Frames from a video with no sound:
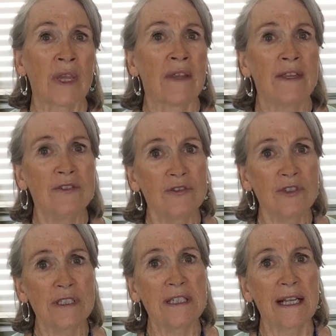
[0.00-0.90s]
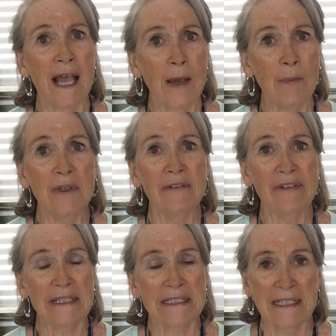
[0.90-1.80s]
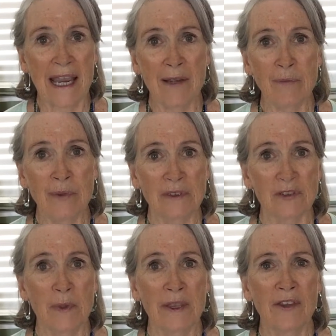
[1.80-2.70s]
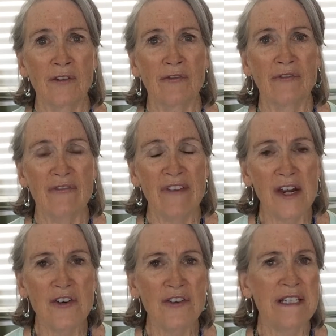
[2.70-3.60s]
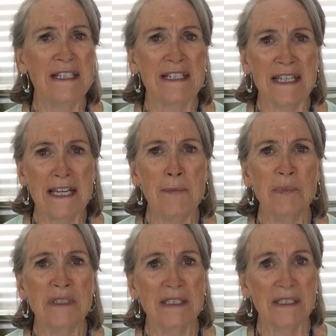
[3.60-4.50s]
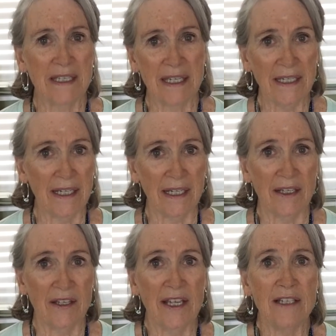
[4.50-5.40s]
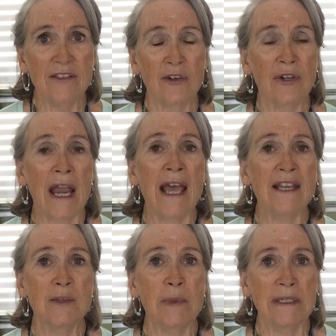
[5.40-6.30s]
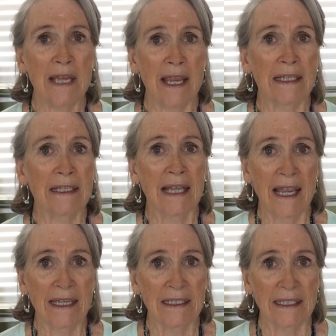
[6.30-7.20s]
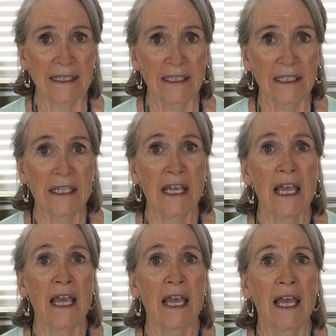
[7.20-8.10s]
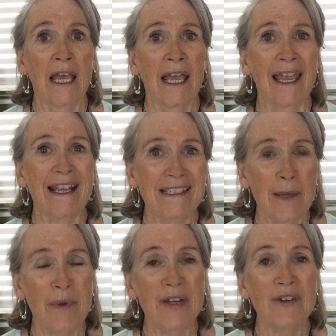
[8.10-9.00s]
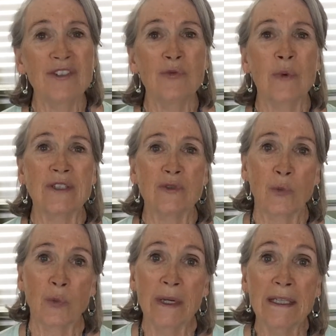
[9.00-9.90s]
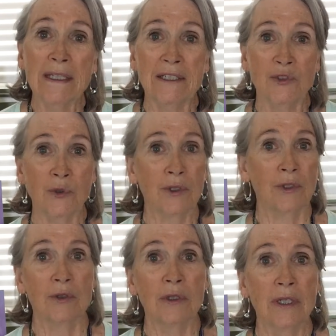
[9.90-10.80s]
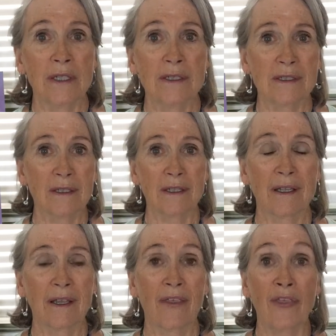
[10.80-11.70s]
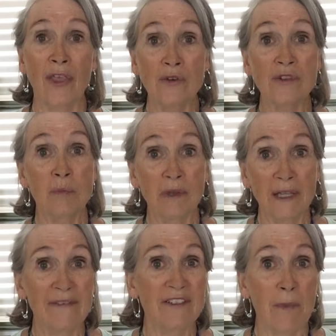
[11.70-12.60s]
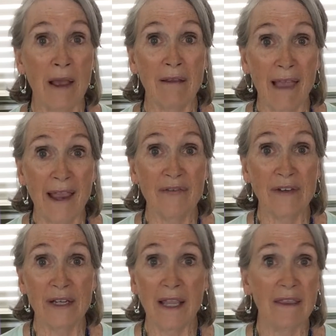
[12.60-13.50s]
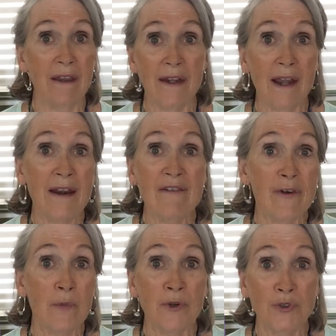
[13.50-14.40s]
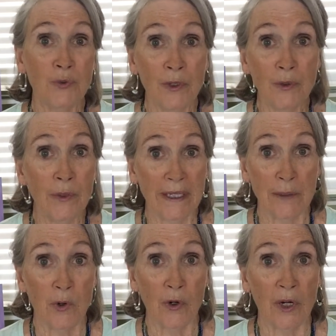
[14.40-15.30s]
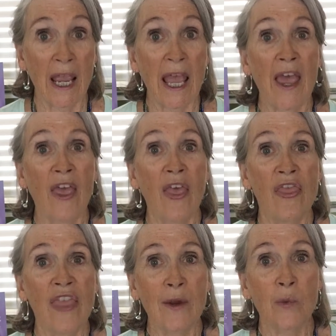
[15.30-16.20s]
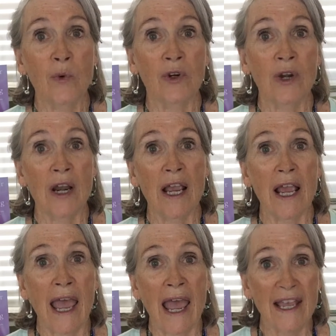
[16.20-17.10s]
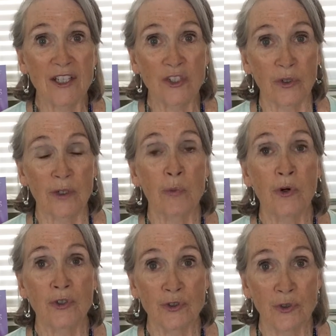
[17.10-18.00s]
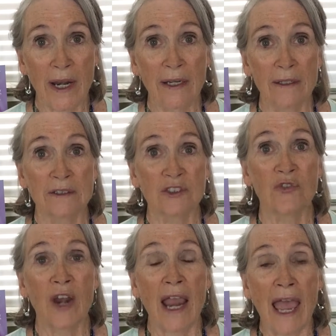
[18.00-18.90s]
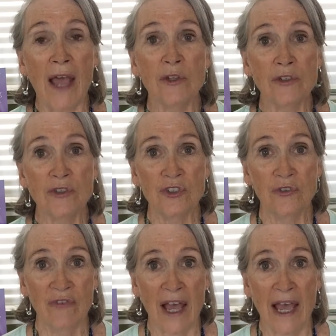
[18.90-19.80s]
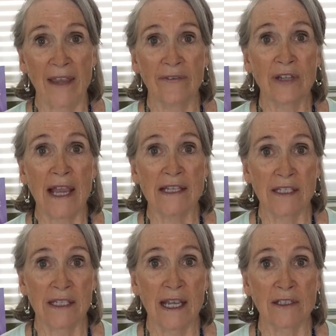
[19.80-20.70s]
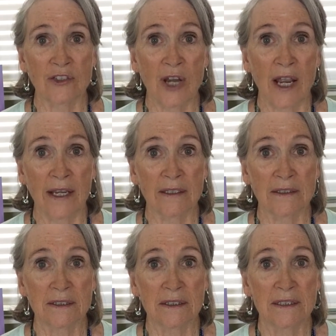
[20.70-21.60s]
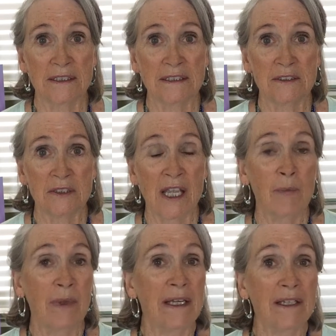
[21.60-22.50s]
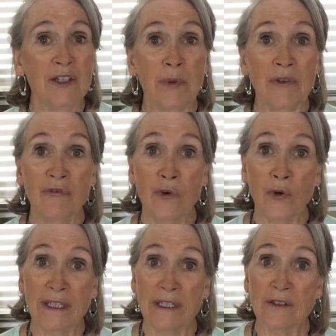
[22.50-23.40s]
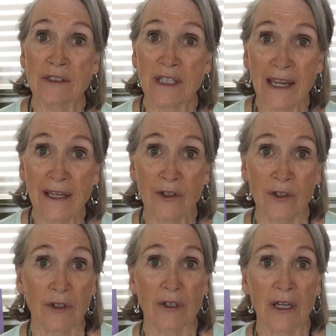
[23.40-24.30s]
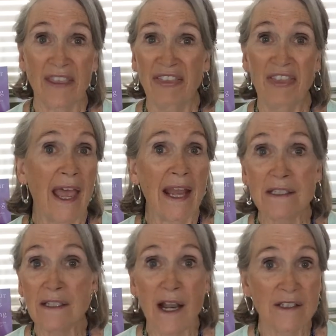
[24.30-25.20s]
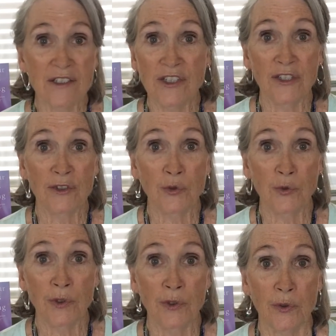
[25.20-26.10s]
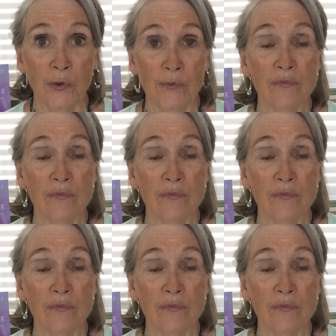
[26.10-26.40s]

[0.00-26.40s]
These are just a couple of examples, but they're very deep-seated. These are not to be taken lightly. Except here's what's really true, is those beliefs about life and death, none of them are true anymore. They were accurate portrayals for how you survived as a young child. But it could be 40 years later. That's not still true.